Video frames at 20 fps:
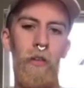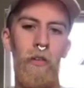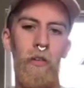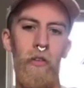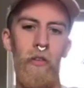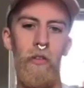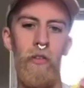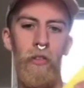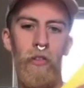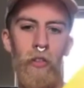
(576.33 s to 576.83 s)

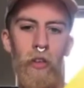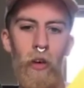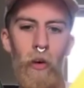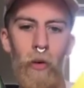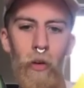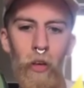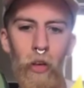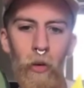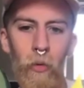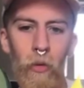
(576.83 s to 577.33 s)
So you
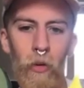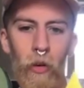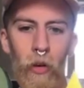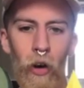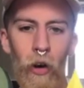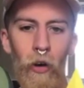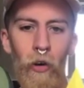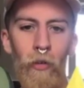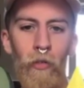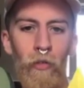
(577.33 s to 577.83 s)
will go
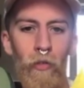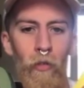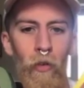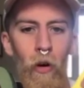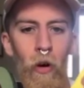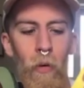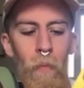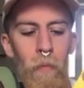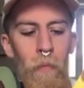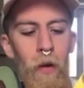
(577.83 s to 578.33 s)

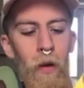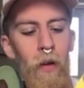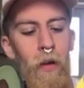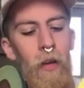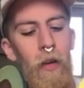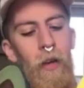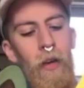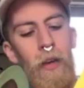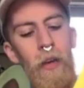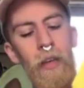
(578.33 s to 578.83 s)
from
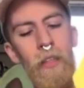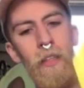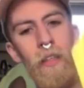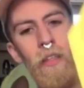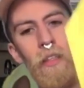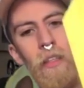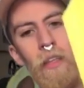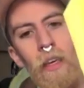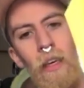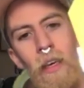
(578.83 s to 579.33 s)
getting to
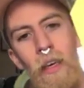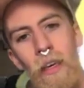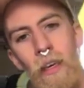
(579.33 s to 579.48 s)
here.